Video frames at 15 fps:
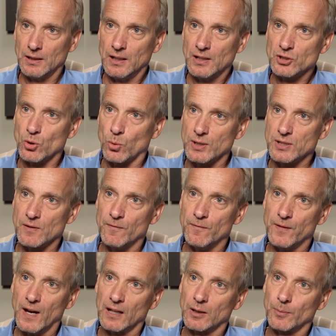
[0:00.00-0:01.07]
So it
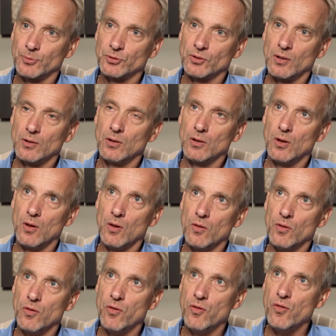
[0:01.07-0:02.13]
develops
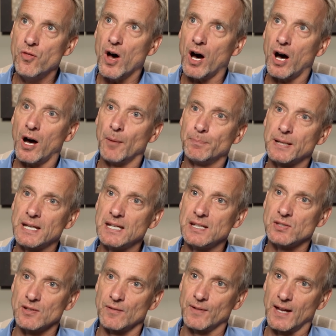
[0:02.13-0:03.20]
the
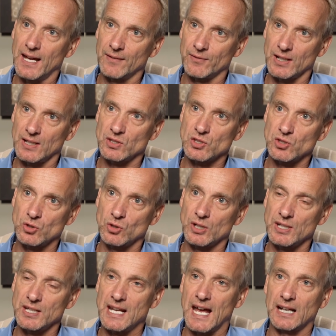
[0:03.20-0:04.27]
piece of evidence to
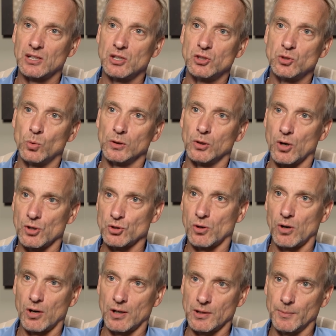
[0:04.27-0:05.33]
connect to a
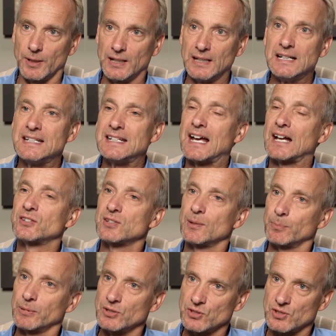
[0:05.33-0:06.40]
larger argument, not
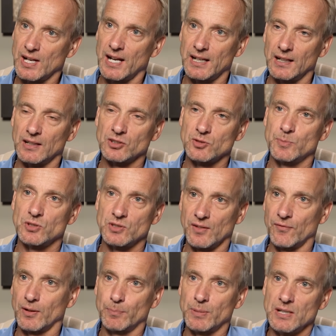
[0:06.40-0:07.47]
simply stating a
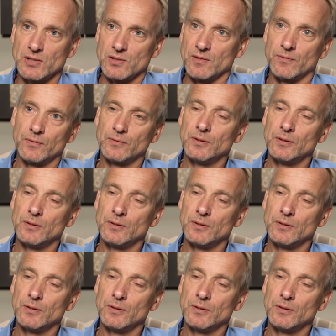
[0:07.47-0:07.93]
specific piece of